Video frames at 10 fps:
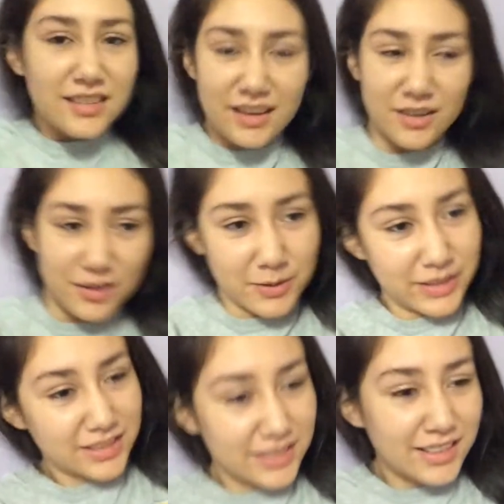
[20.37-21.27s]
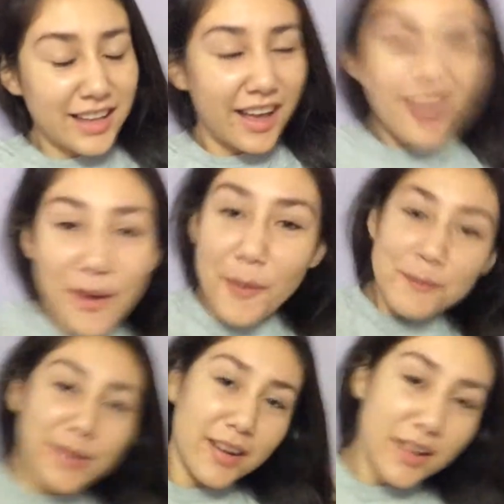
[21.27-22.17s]
I don't know why I just did that.
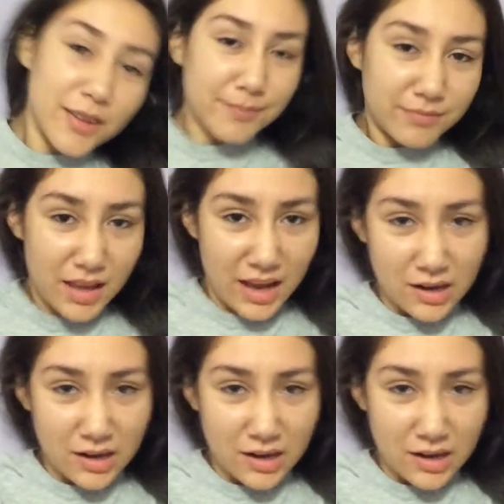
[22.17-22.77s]
But I